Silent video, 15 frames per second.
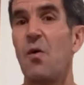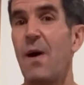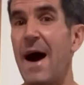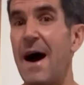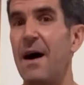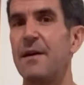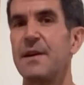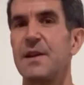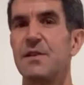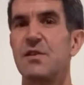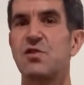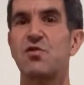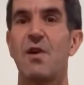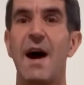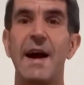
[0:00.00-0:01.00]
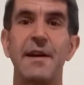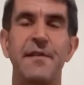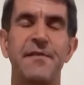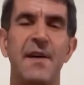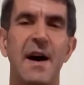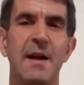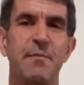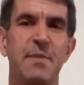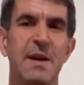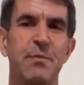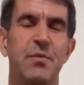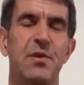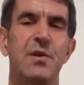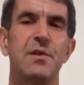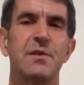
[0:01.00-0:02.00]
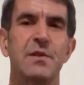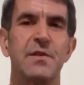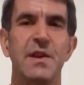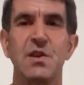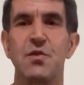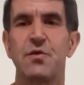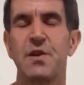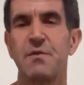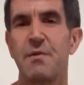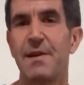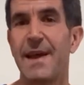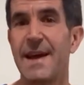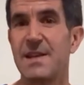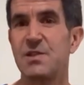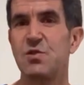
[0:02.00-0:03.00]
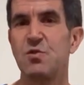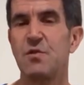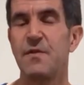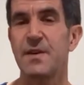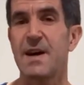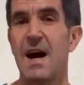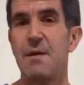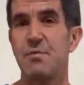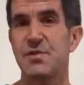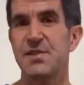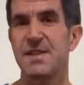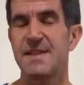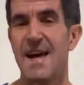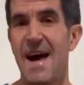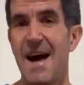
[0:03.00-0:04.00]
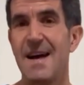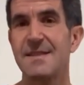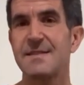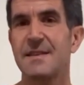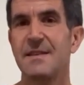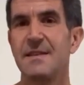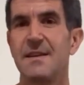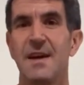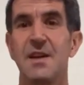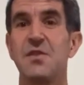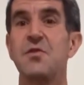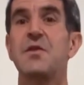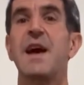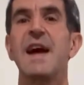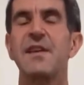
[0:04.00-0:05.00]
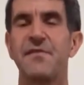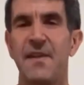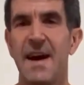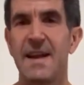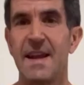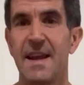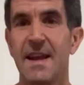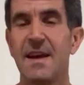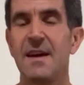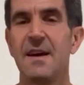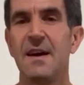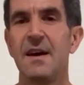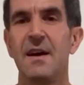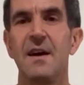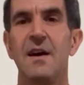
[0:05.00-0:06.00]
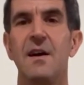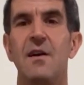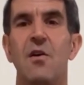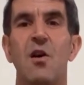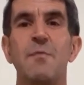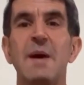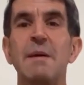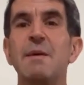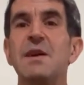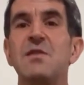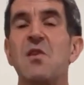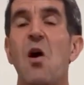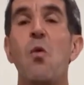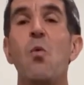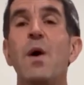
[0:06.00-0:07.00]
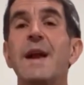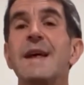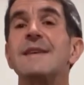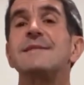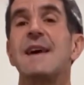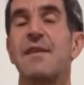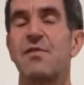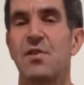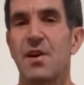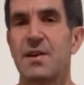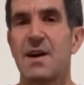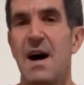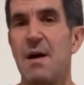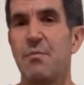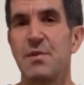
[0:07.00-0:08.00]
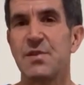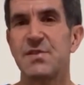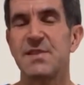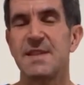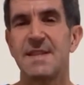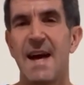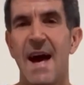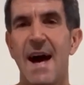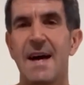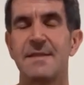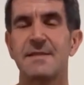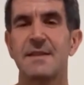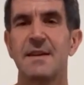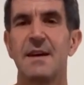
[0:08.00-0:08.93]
out and you try to find people that you can relate to who have accomplished a task and you can't find any? Or maybe no one has ever accomplished the task.